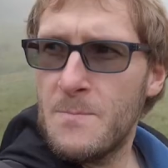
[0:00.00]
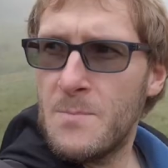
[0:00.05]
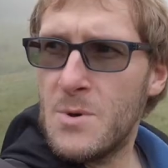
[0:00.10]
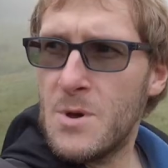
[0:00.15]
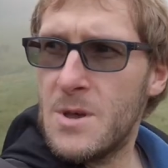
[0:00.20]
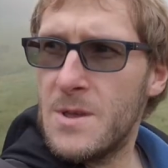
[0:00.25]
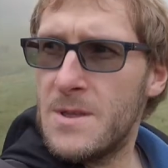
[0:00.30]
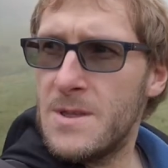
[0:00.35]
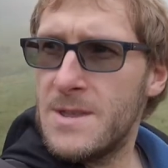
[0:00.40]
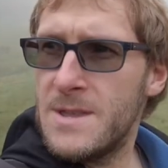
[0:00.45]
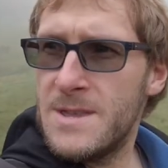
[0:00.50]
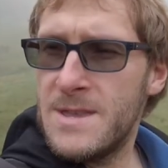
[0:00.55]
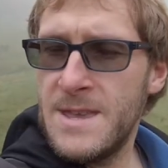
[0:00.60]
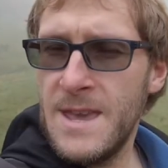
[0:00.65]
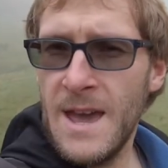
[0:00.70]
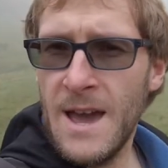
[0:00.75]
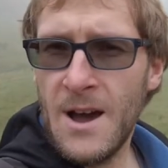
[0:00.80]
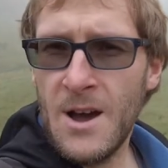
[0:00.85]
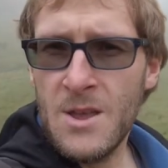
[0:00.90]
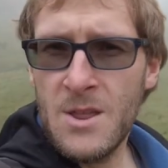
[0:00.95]
But
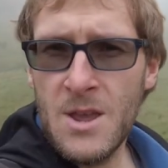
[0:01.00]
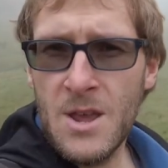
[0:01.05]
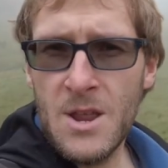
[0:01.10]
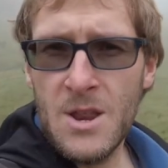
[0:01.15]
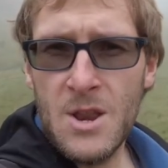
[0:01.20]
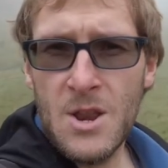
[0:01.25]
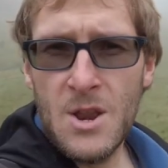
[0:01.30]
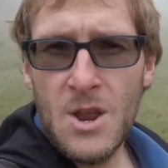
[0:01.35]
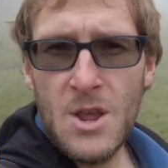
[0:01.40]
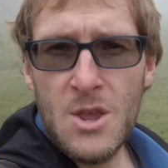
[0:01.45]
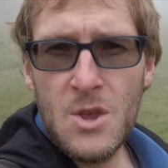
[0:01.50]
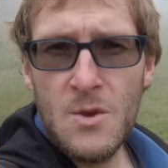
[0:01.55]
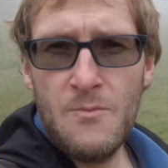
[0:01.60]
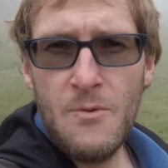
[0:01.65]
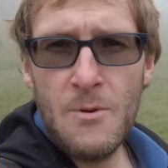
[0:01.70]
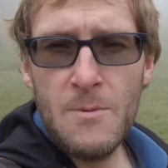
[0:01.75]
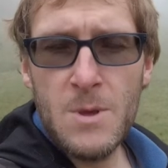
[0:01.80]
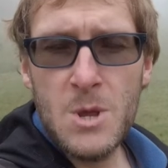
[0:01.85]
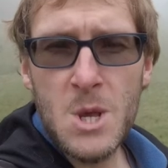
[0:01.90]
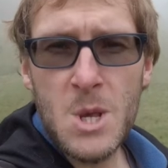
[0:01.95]
yeah, and you
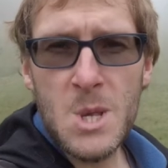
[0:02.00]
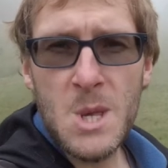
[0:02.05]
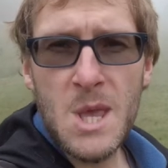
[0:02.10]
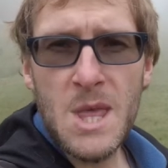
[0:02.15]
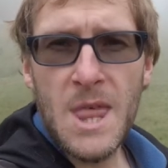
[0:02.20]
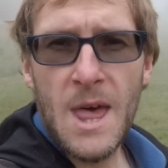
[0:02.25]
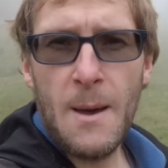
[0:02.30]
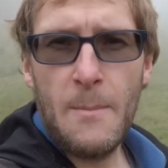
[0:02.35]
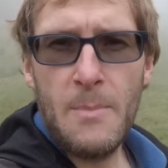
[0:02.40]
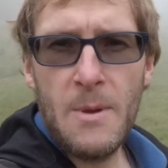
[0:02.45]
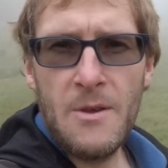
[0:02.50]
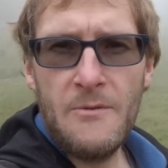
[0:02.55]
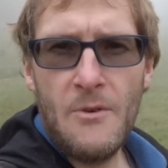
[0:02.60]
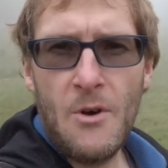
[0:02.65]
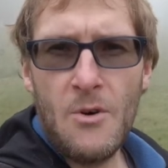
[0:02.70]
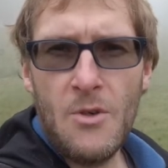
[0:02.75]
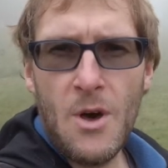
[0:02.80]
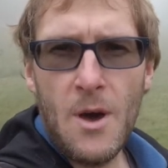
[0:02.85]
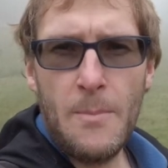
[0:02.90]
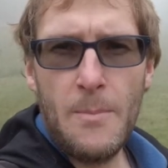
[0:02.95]
probably just seen that
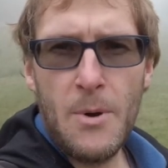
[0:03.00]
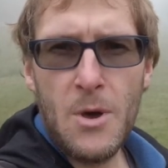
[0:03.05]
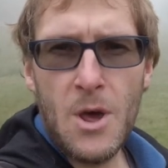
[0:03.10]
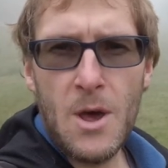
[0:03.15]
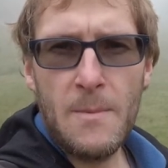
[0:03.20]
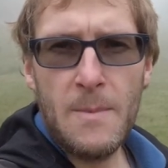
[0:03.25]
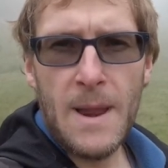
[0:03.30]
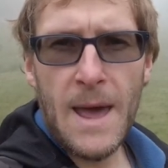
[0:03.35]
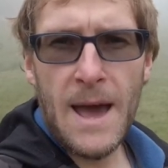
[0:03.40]
b-roll that I put up